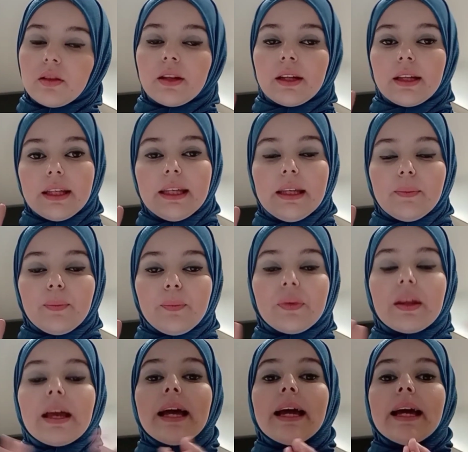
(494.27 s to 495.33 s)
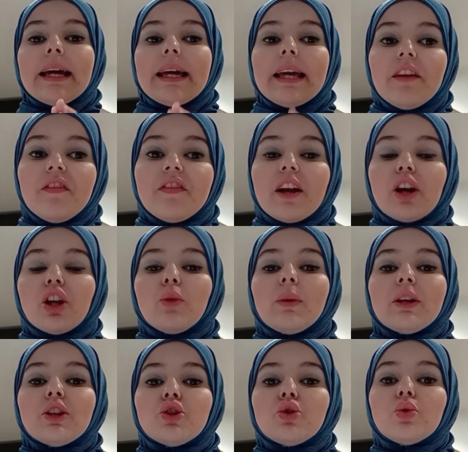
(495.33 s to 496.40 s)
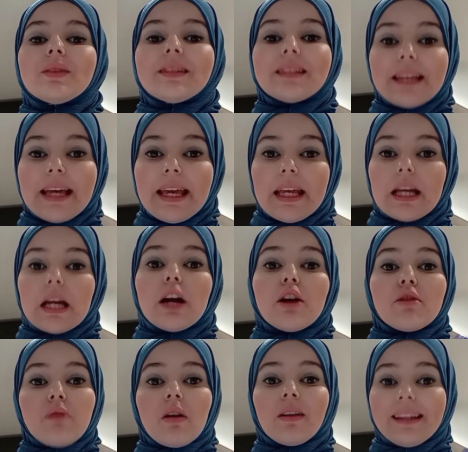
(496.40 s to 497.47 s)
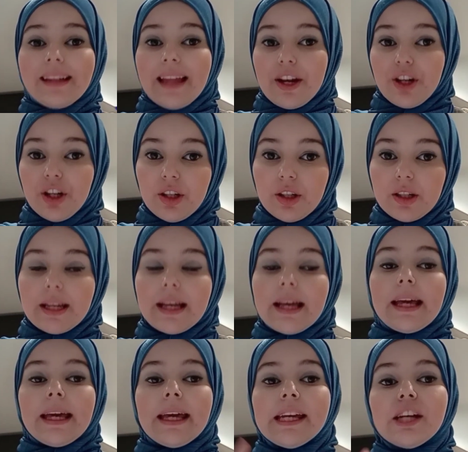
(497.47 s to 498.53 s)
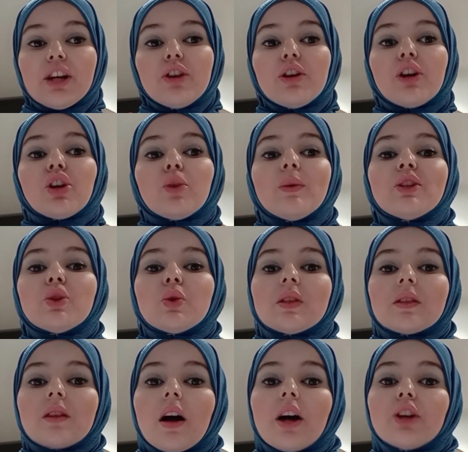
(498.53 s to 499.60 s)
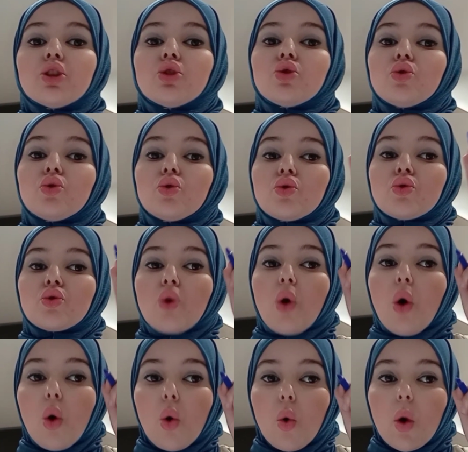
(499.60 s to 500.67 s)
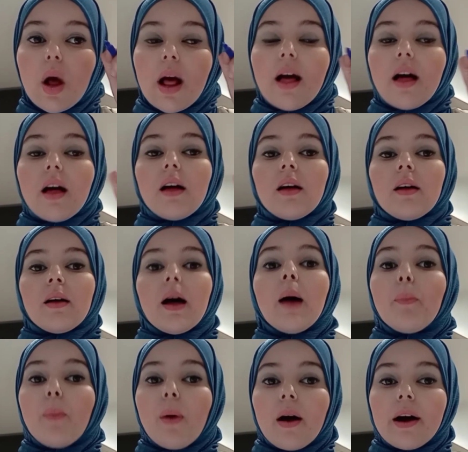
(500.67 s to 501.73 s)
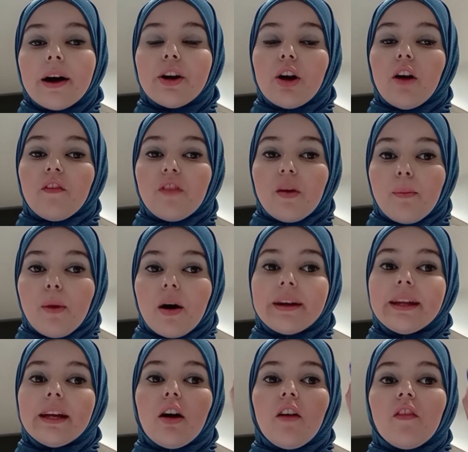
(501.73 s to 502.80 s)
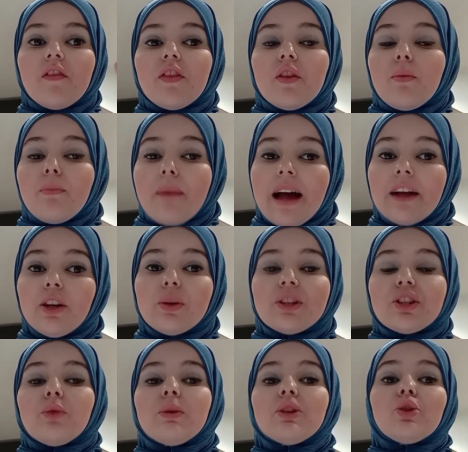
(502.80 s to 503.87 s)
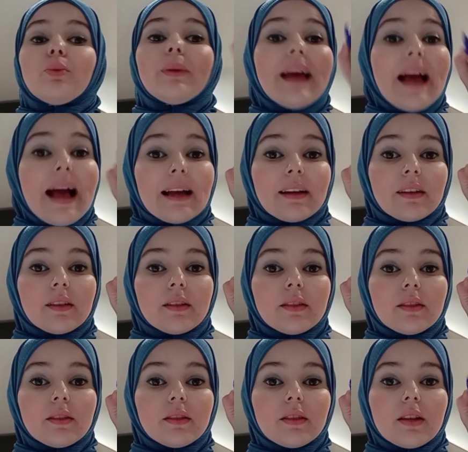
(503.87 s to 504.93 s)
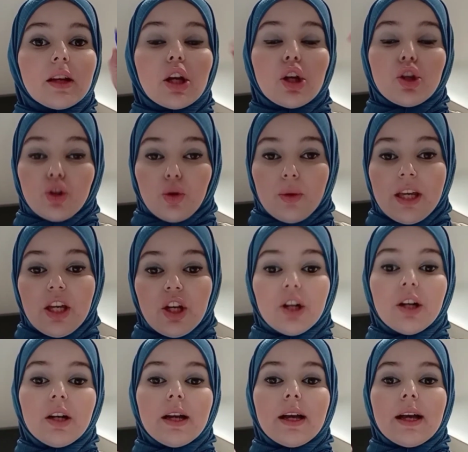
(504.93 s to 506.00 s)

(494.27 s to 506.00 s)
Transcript: E. If they're going to say a wrong letter, here you're going to start to draw a part of the body of the man who is going to be hanged. So here,